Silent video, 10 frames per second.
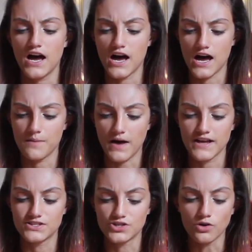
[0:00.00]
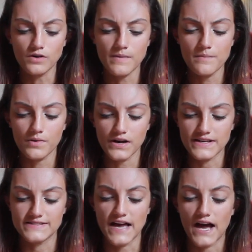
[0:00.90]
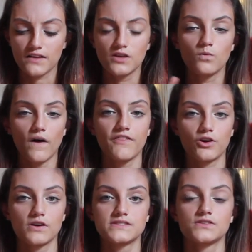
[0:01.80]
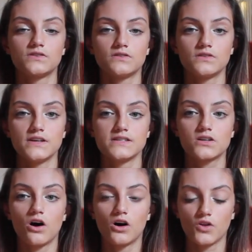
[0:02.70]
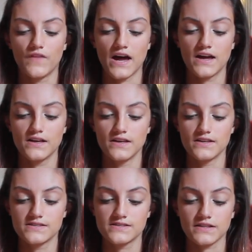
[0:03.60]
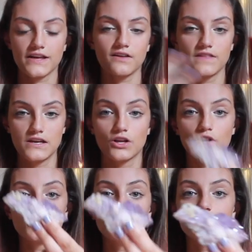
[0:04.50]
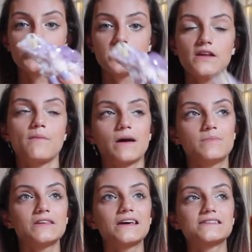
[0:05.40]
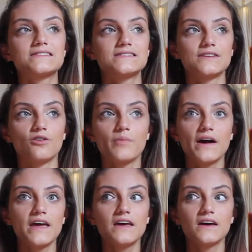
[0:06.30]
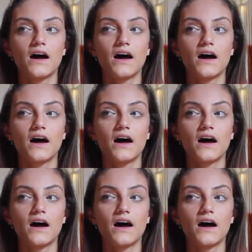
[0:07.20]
I don't remember exactly what the crystal is called that is like the inclusion. It might be like stillbite.